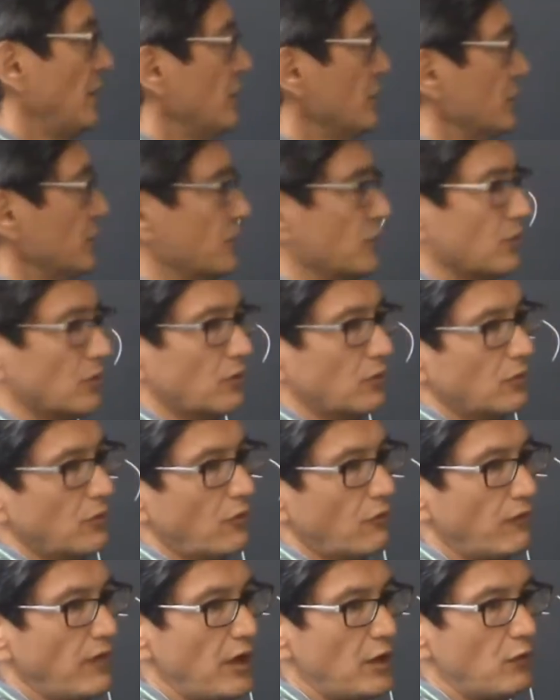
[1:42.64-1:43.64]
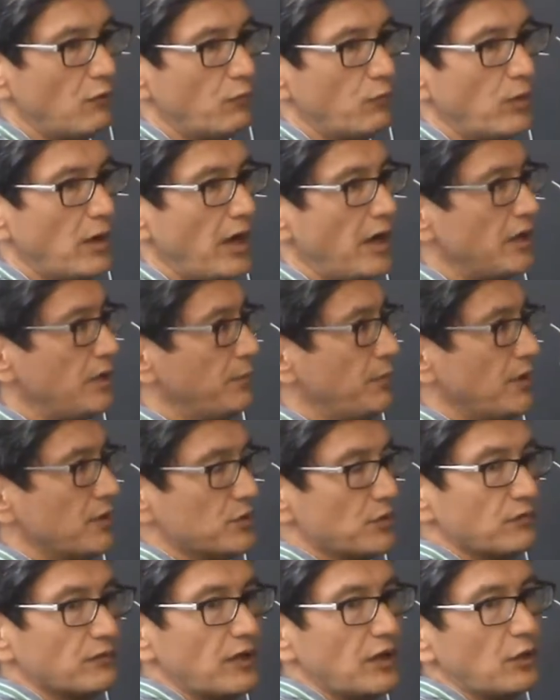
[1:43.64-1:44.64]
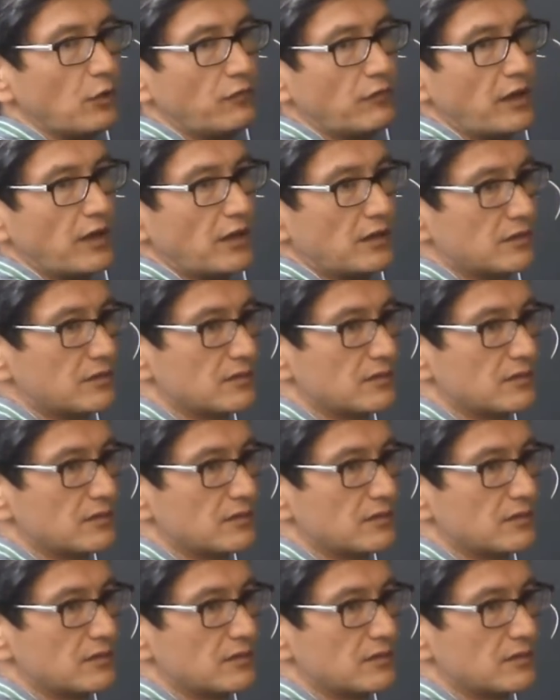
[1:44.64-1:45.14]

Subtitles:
So value of y depends on value of x.